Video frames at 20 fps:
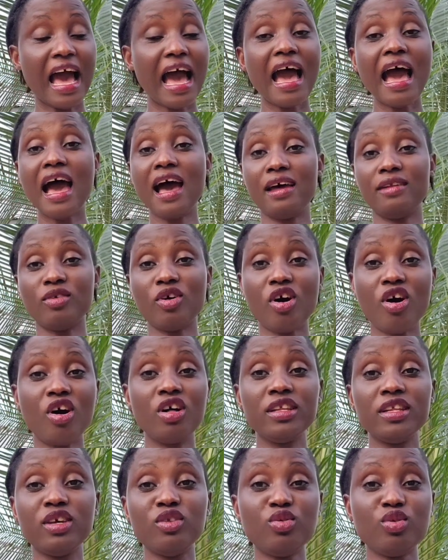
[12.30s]
and
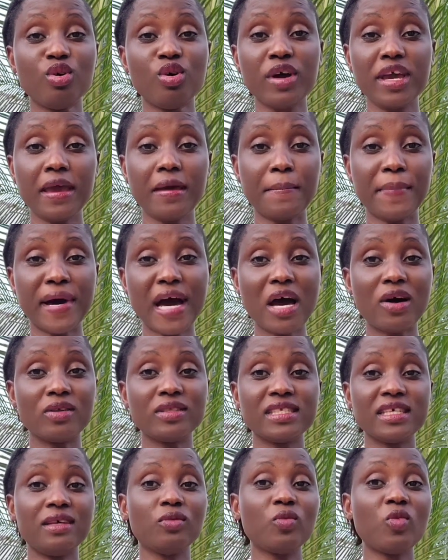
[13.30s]
all they know
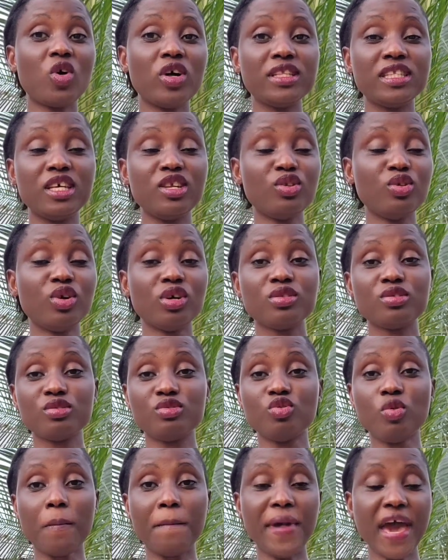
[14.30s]
about and what they know to
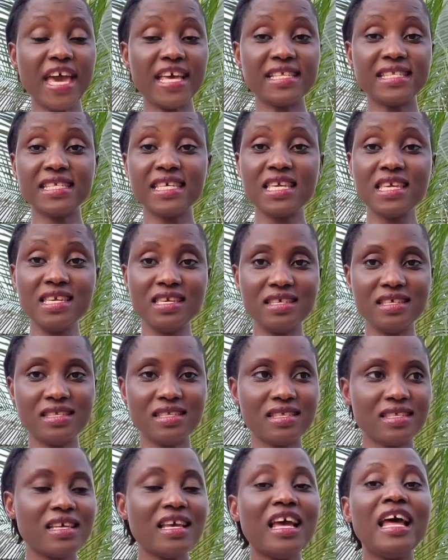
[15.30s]
do best
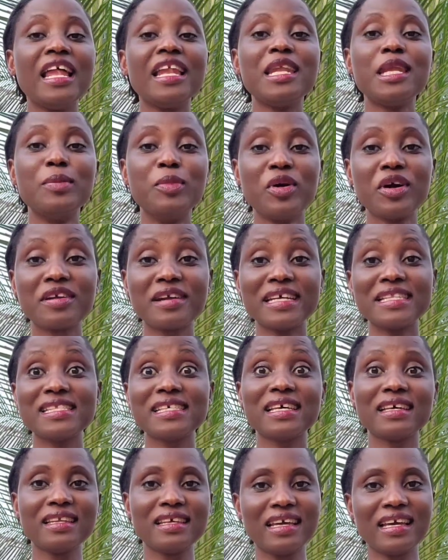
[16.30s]
is
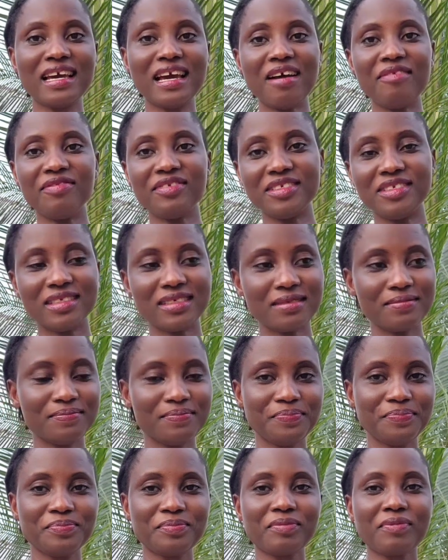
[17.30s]
democratically governed.
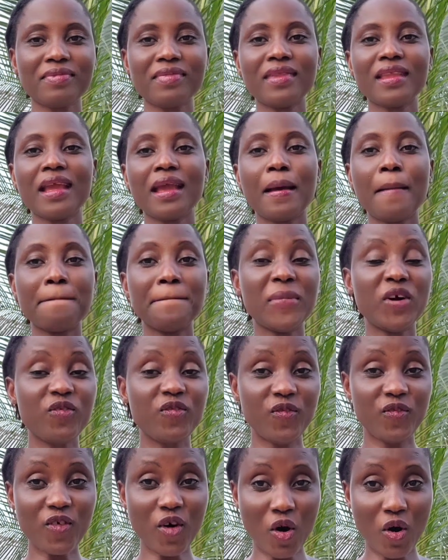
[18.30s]

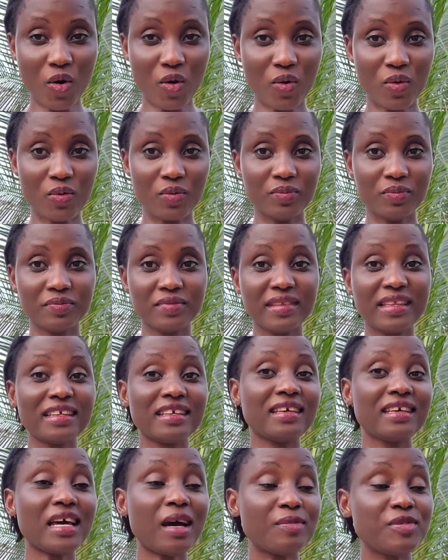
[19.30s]
Before,
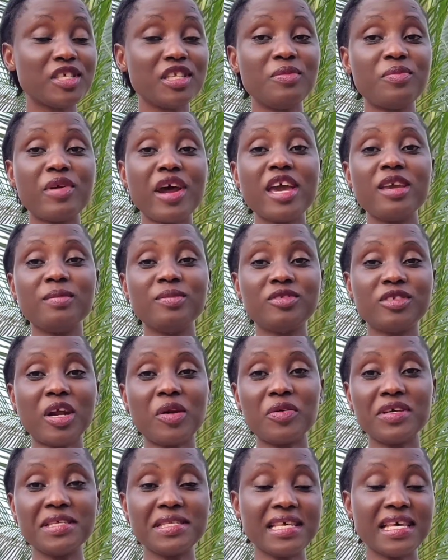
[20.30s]
Captain Ibrahim
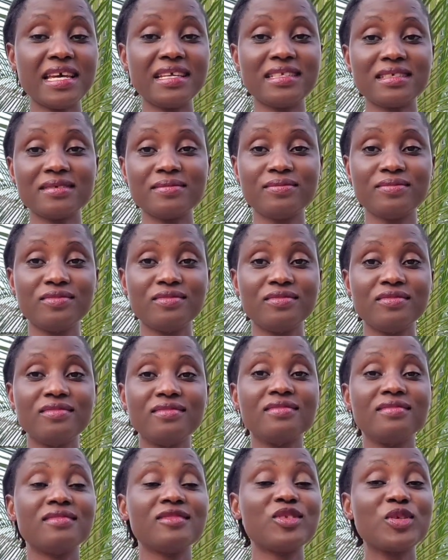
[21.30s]
Traore said,
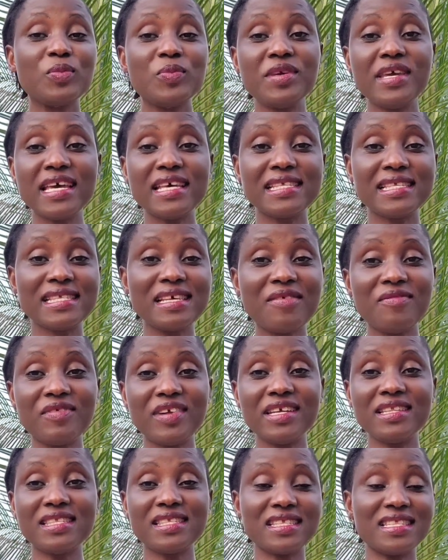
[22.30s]
to be a
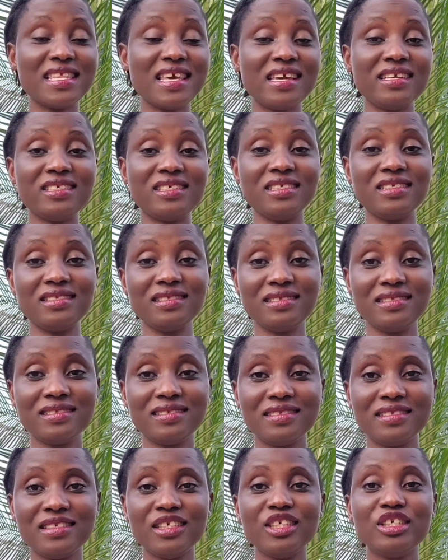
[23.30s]
sovereign nation,
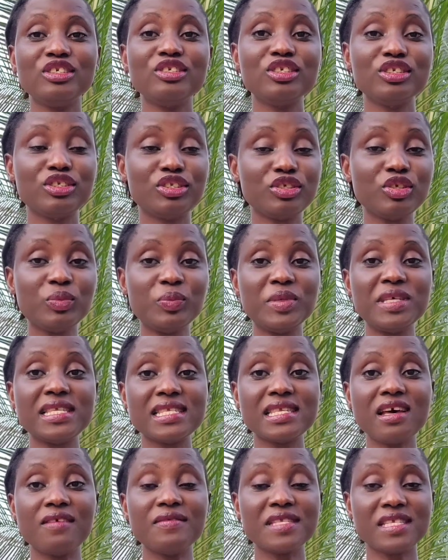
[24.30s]
you should be
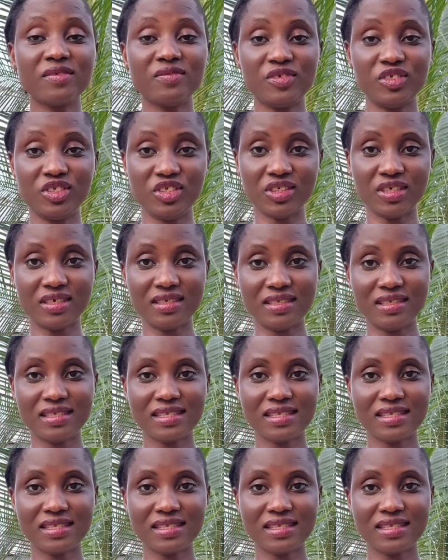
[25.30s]
self-sufficient.